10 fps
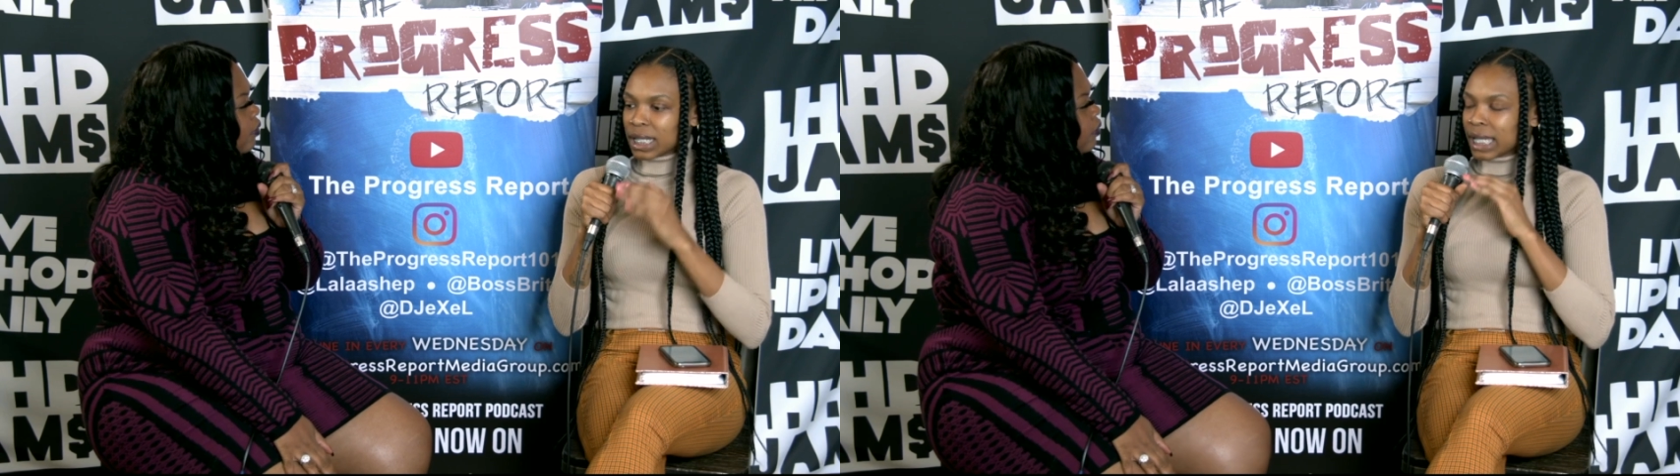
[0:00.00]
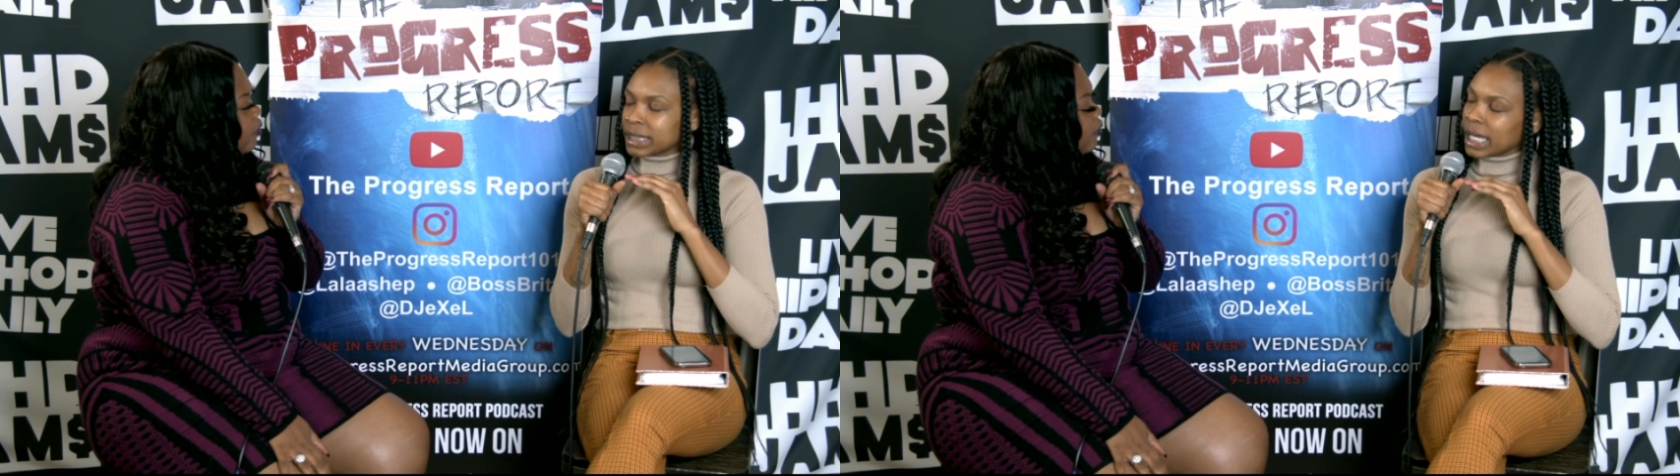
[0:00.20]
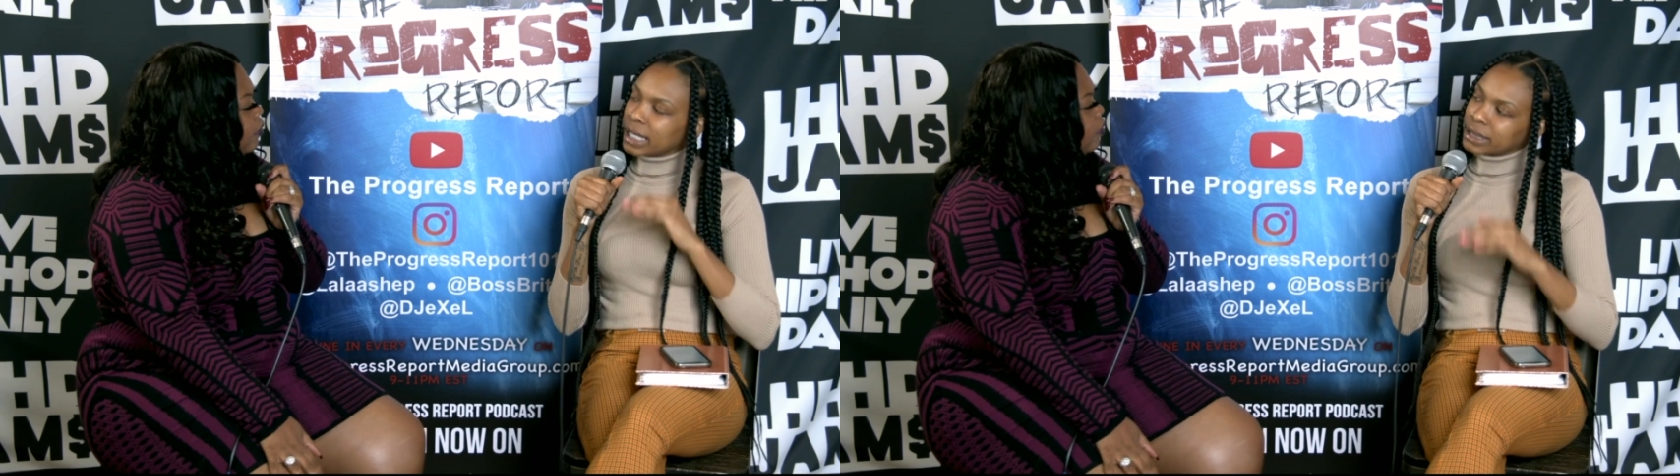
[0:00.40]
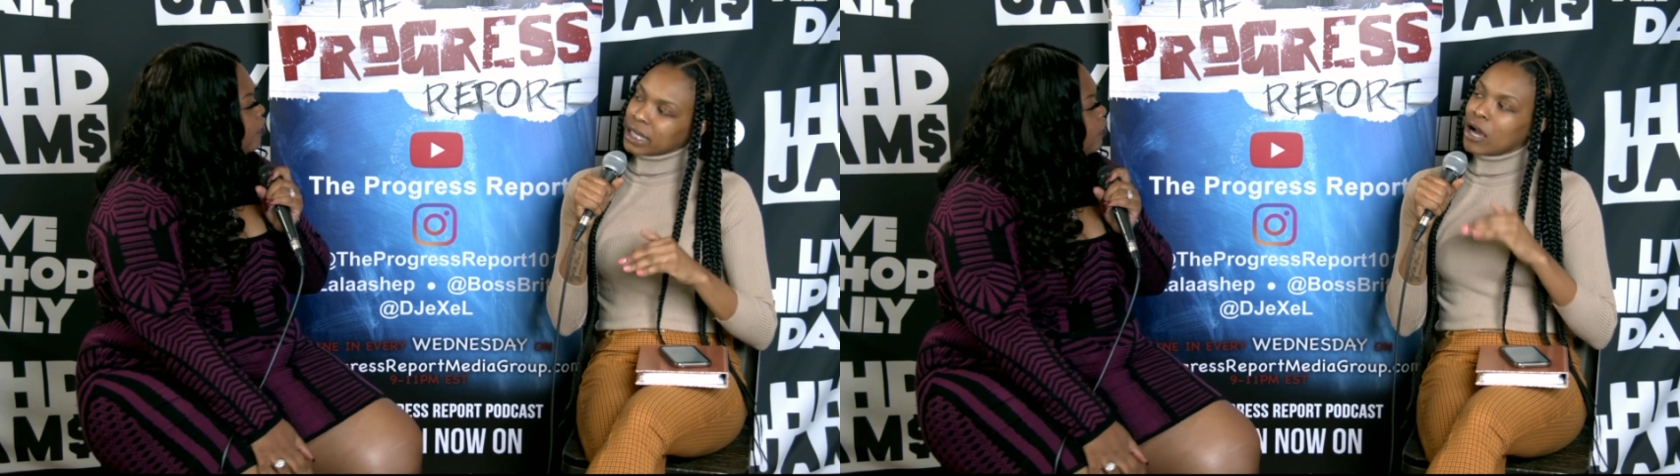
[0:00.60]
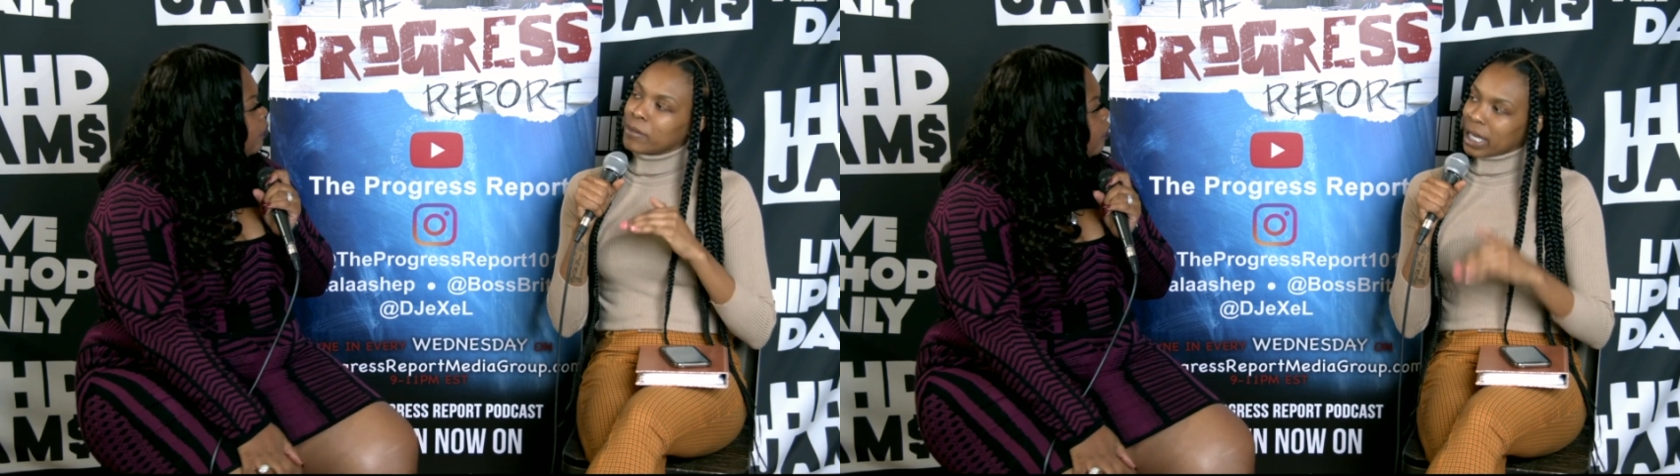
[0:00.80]
like to
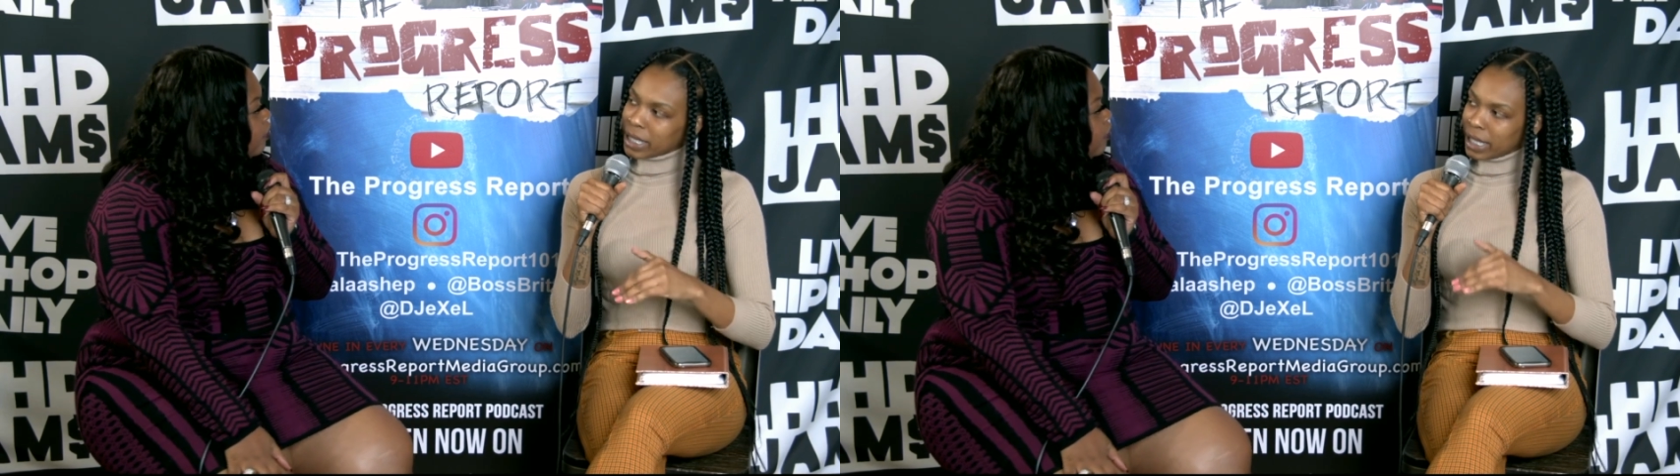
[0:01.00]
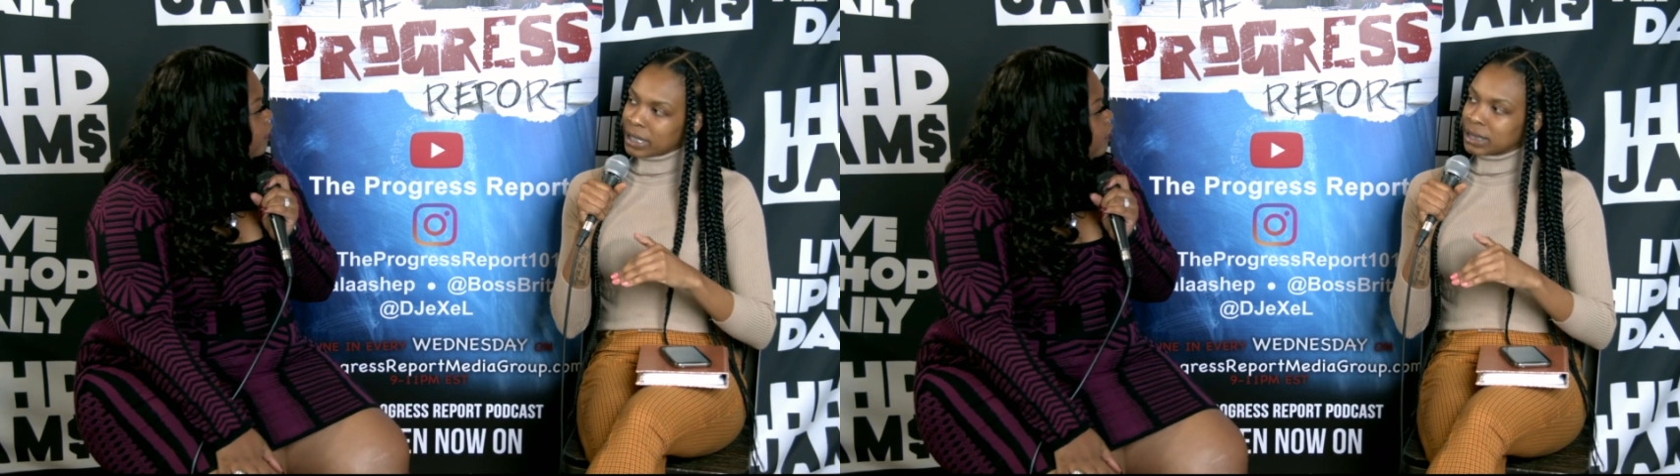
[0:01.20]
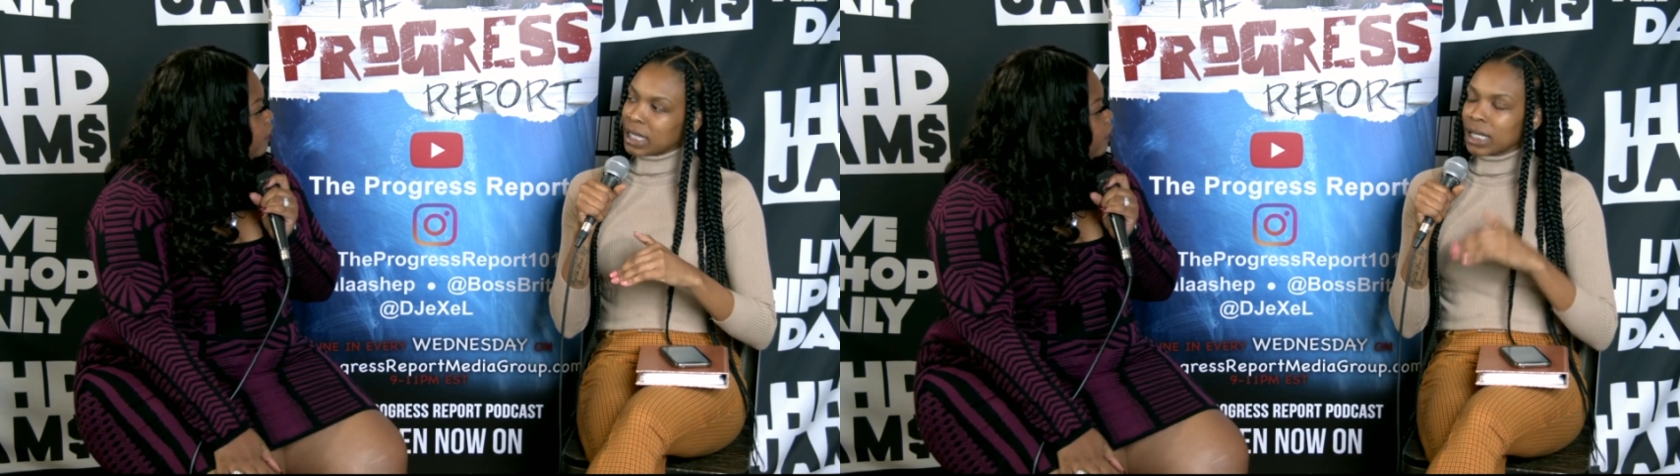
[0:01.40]
ask all my guests.